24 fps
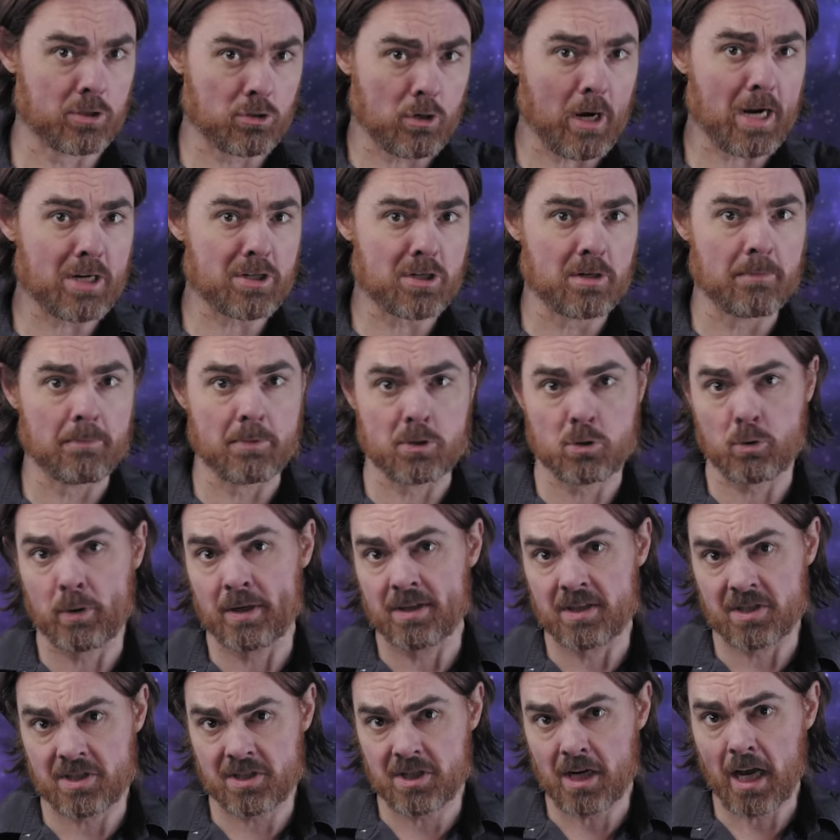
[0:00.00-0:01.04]
attraction
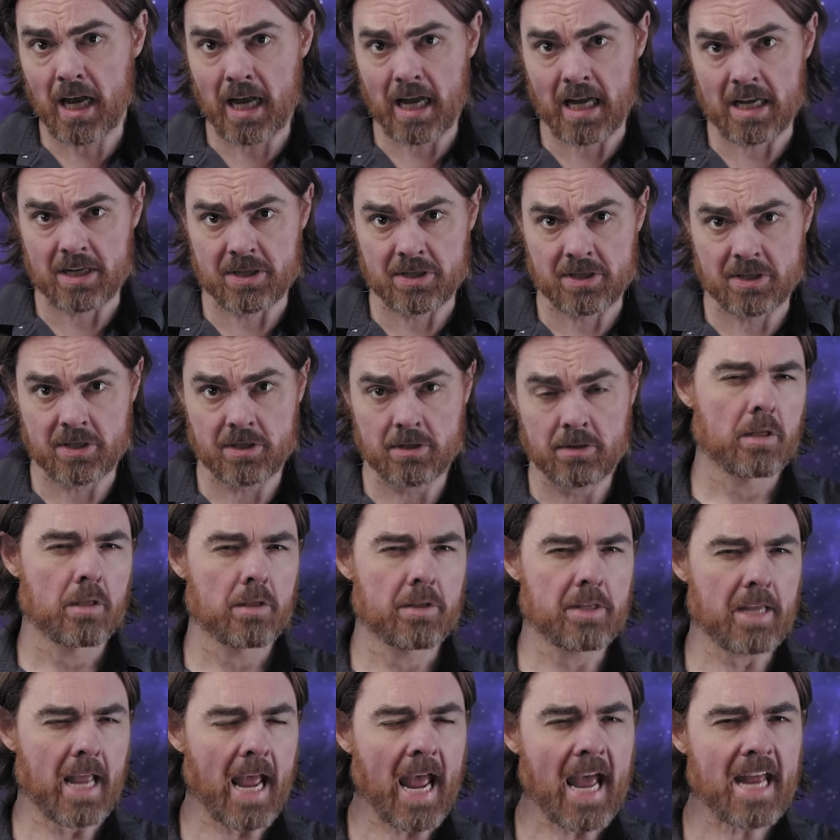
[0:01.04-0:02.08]
between the stars?
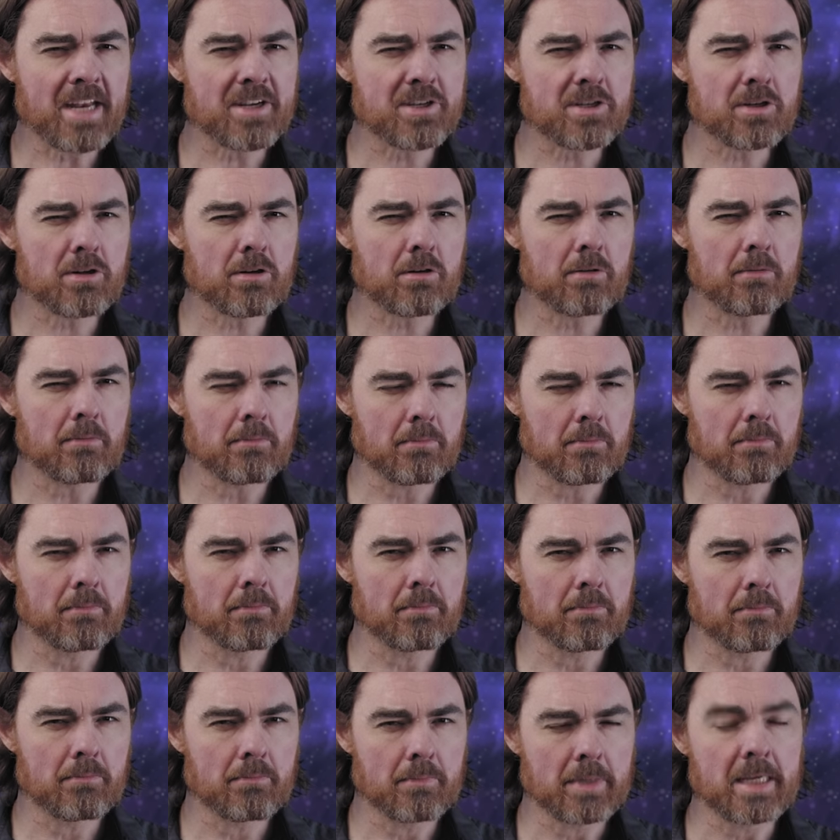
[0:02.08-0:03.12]
The answer
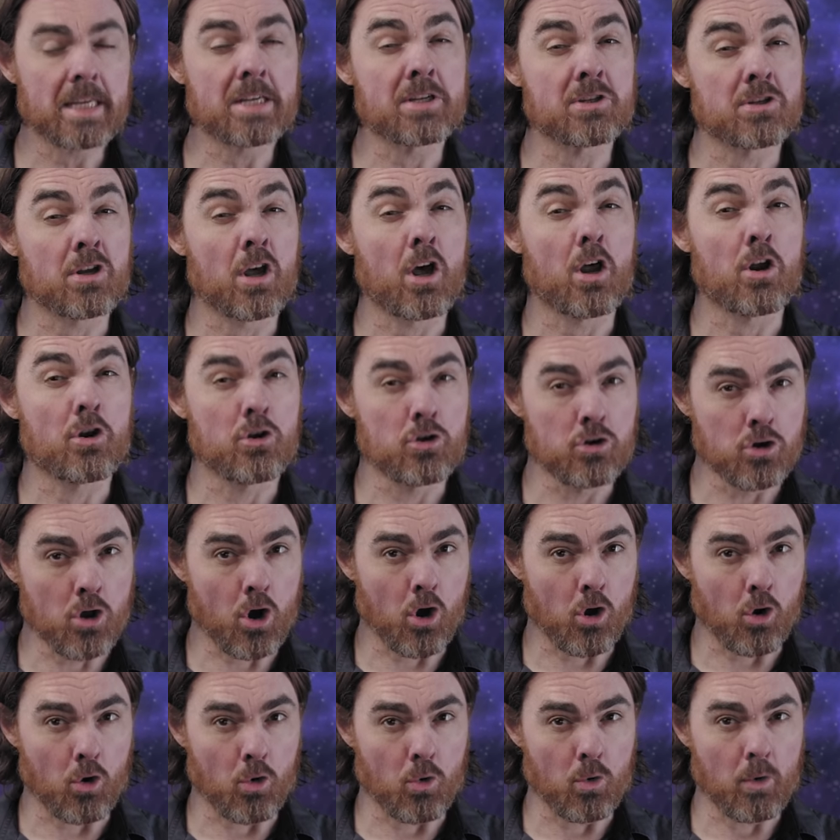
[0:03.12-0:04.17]
is
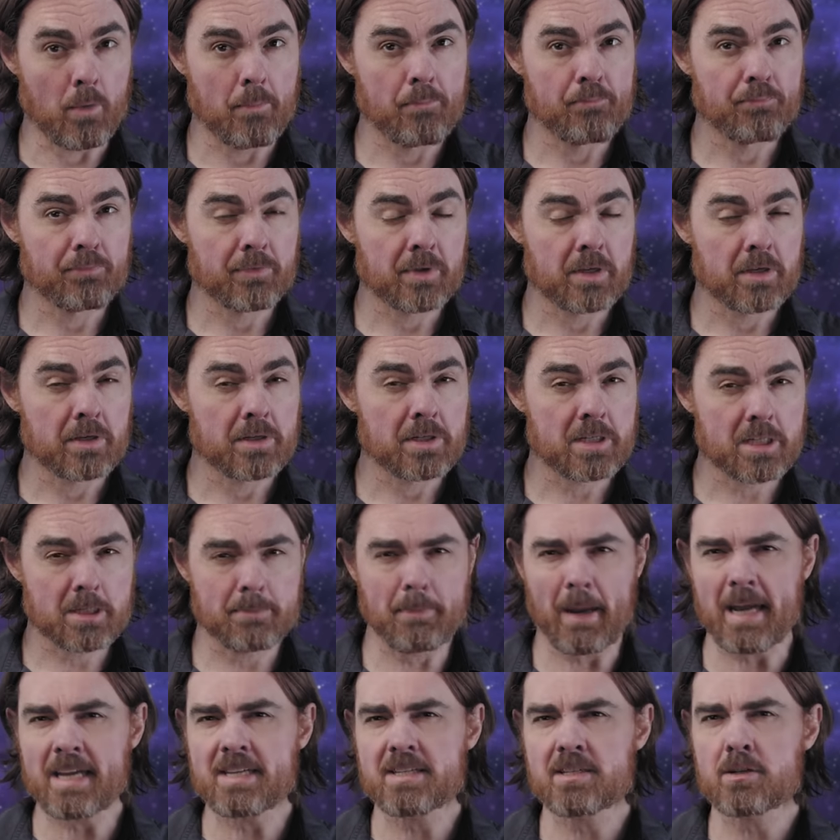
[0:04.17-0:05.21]
no.
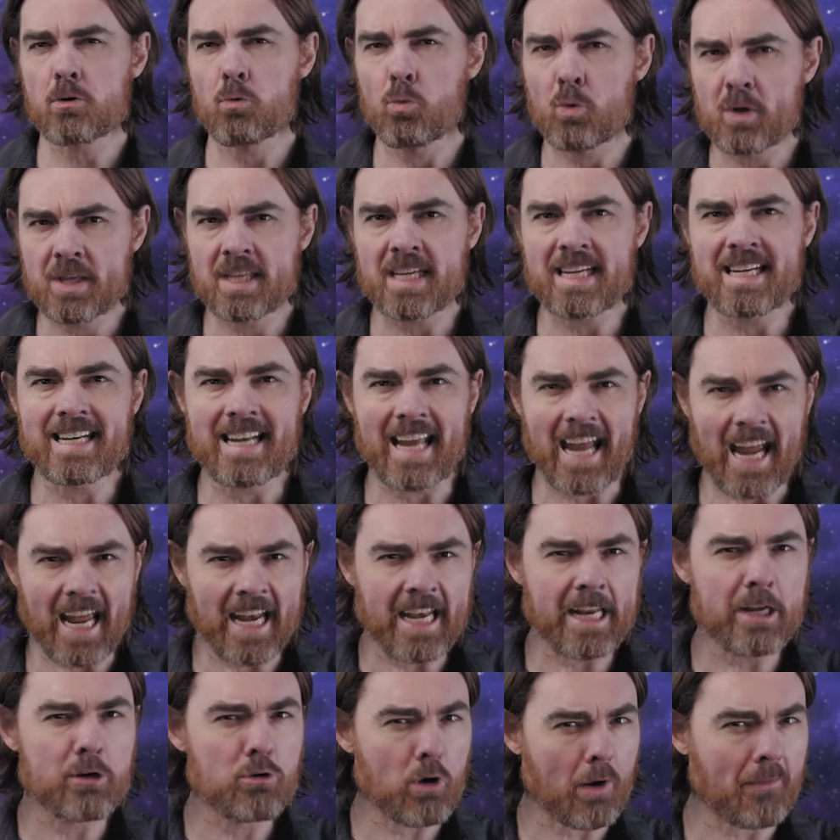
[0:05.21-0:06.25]
Space within
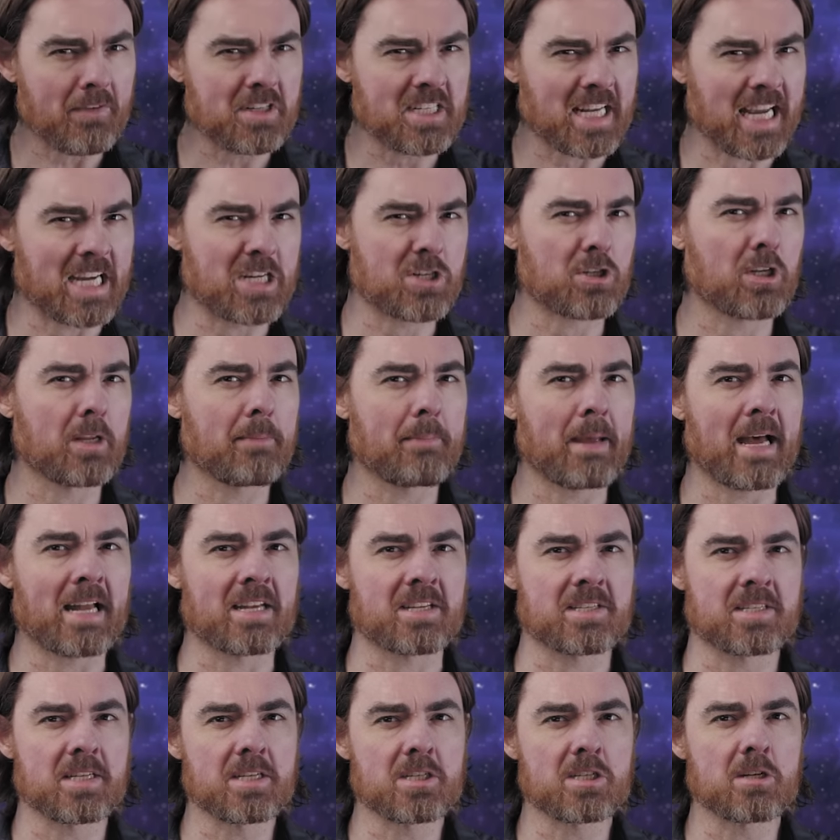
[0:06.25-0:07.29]
any gravitationally bound
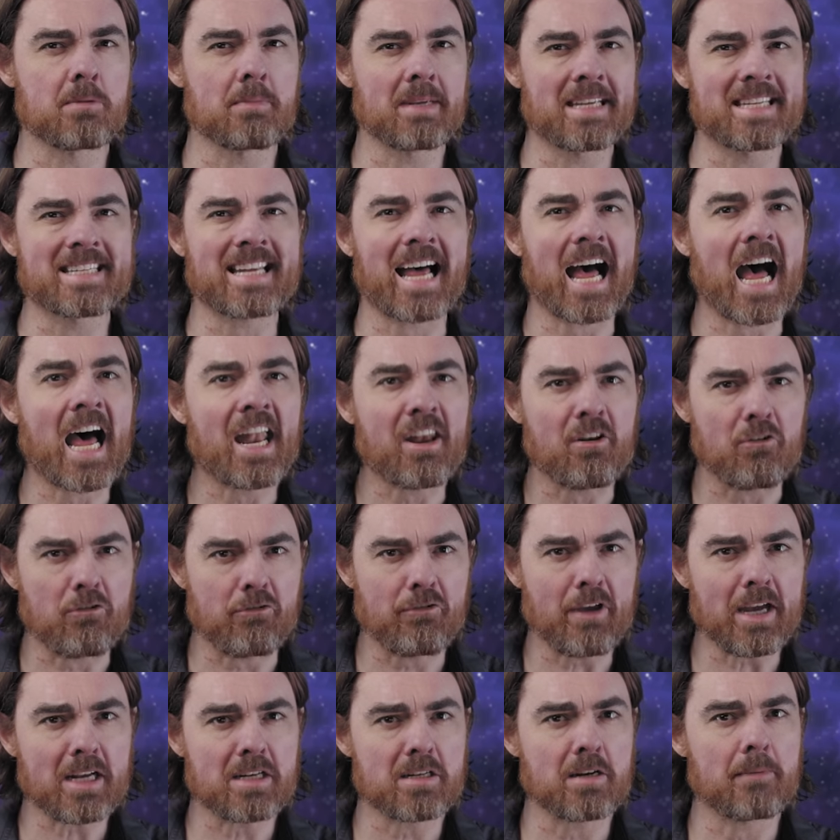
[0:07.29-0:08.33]
system is
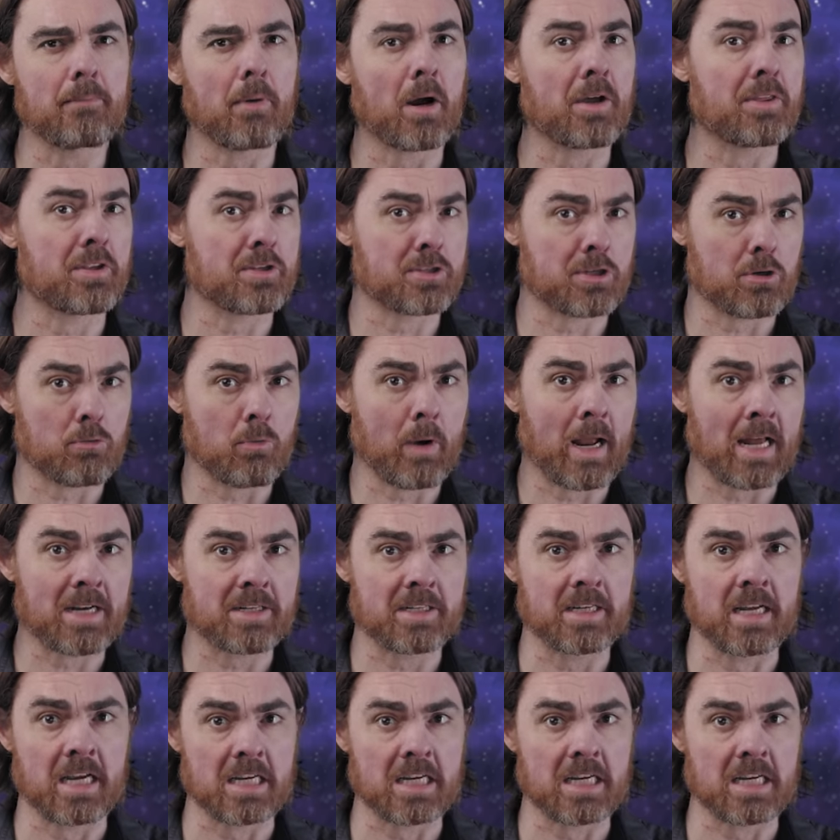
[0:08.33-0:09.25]
unaffected by the surrounding